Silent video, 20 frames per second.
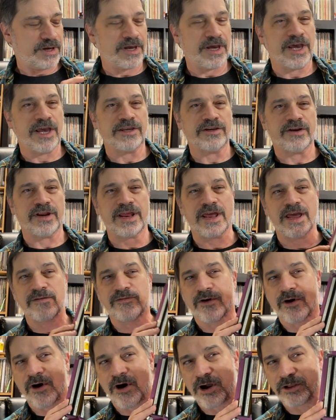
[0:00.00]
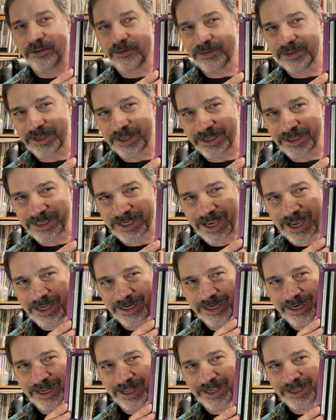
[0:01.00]
and you'd have all of these on
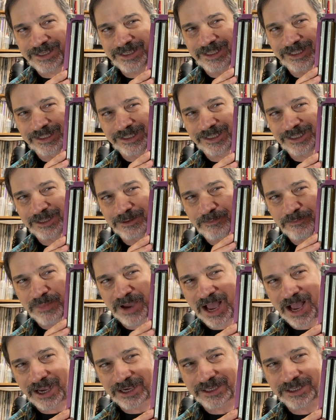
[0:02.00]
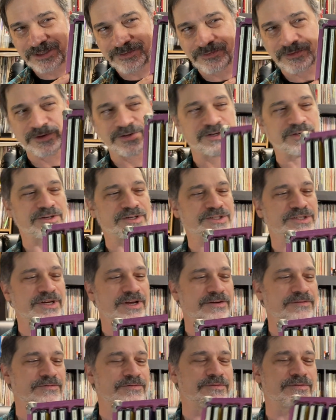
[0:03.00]
a nice little box for your
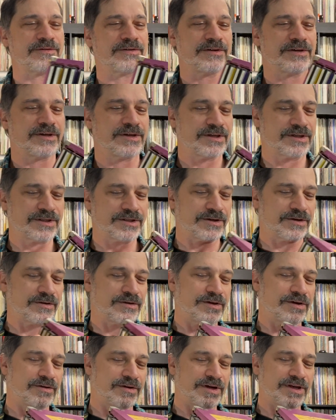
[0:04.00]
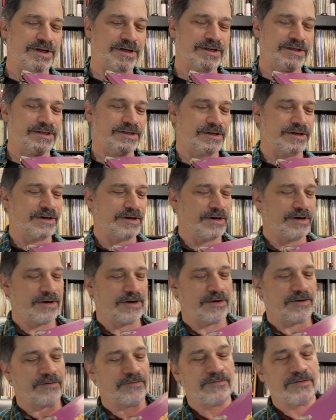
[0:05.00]
shelf. So there it is,
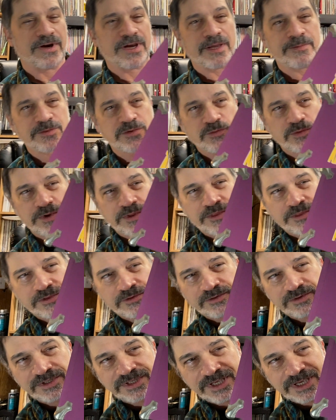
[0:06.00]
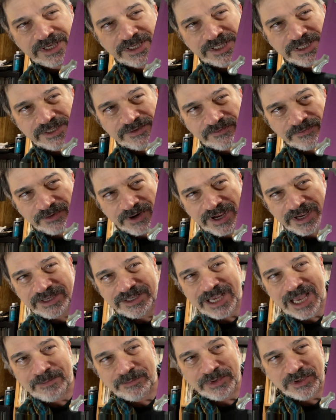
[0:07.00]
Volumes 1 through 6, Frank
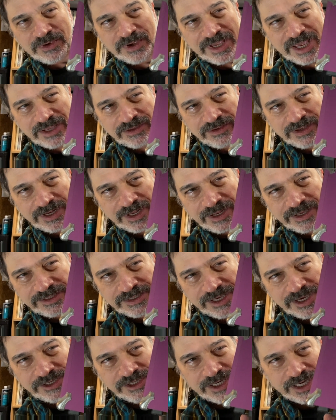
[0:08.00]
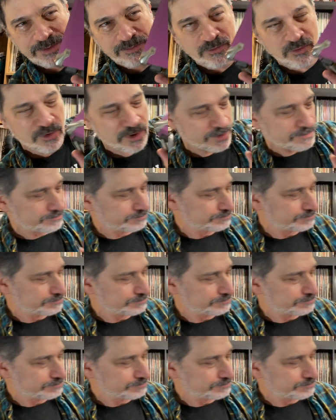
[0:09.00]
Zappa, You Can't Do That on Stage Anymore.